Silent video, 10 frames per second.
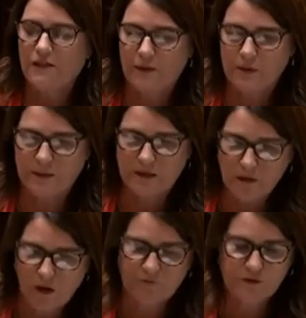They would have
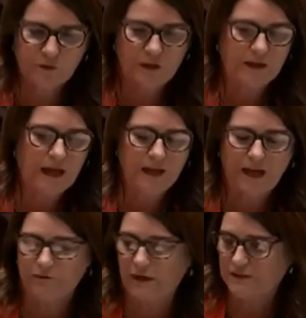been off to a
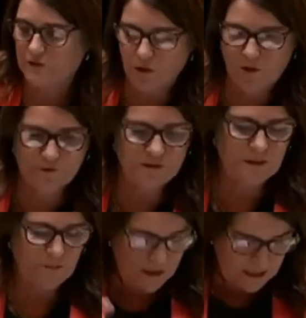cardiac arrest or off to
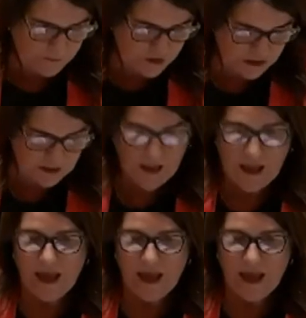someone hemorrhaging.